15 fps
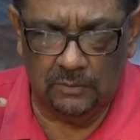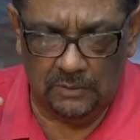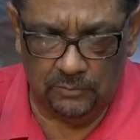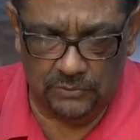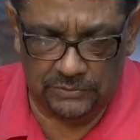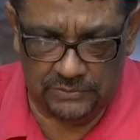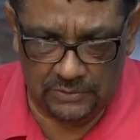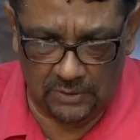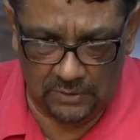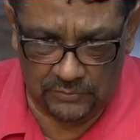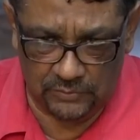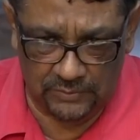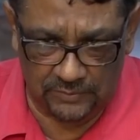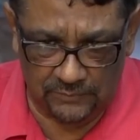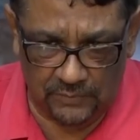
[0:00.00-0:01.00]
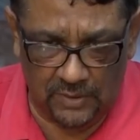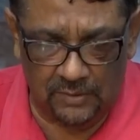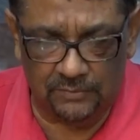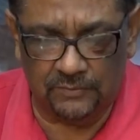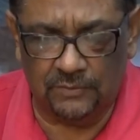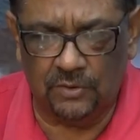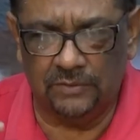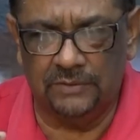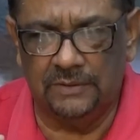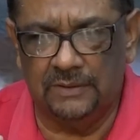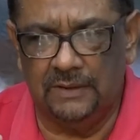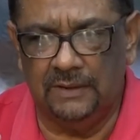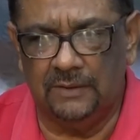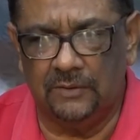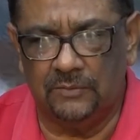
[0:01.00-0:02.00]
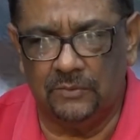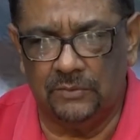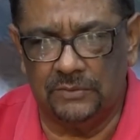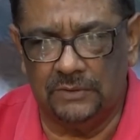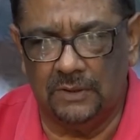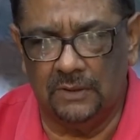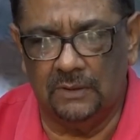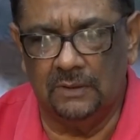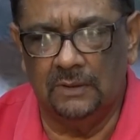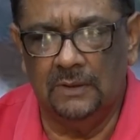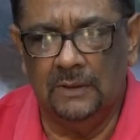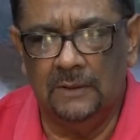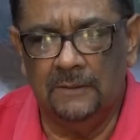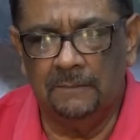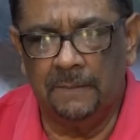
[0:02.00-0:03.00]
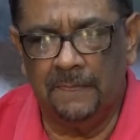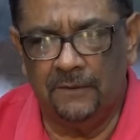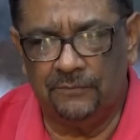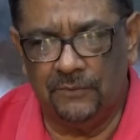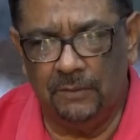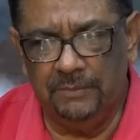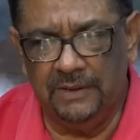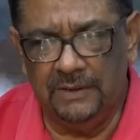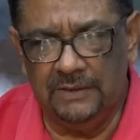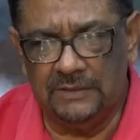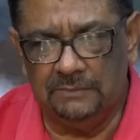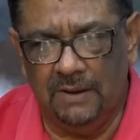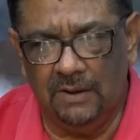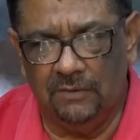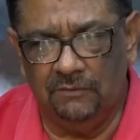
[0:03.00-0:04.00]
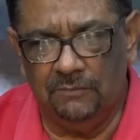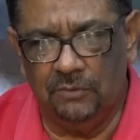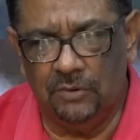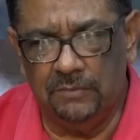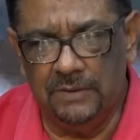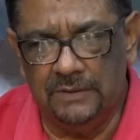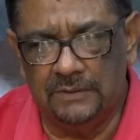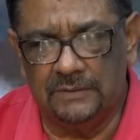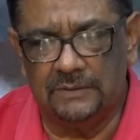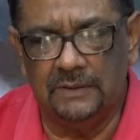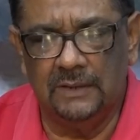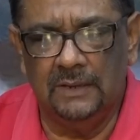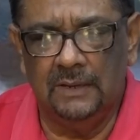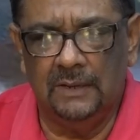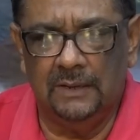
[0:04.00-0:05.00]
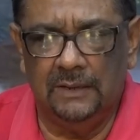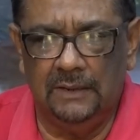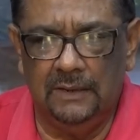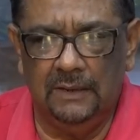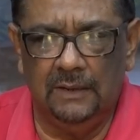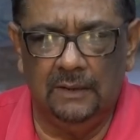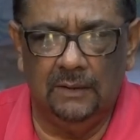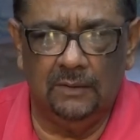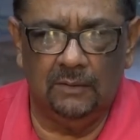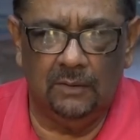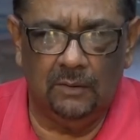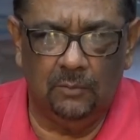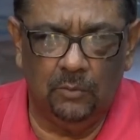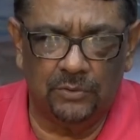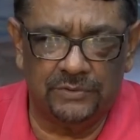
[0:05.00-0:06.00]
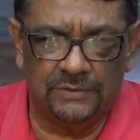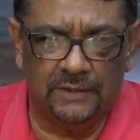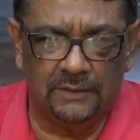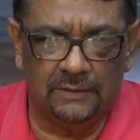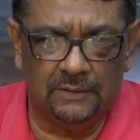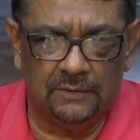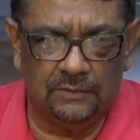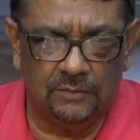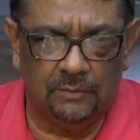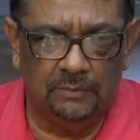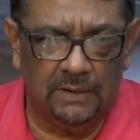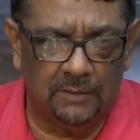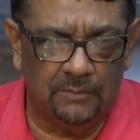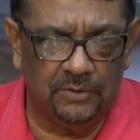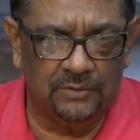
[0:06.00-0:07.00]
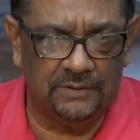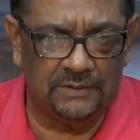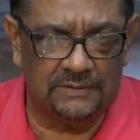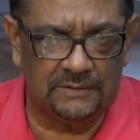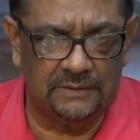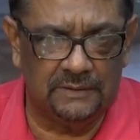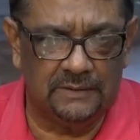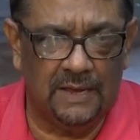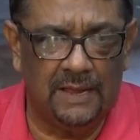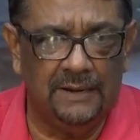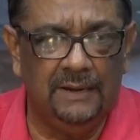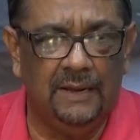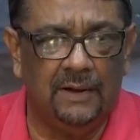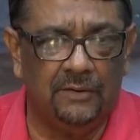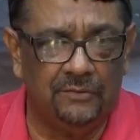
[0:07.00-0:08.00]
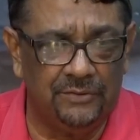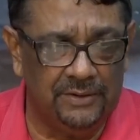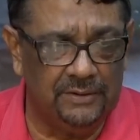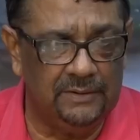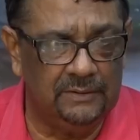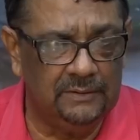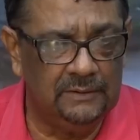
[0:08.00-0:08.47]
was also involved cutting cane at Rosehall from the East Bank of Berbice, they were sent to Blairmont Estate, and they agreed.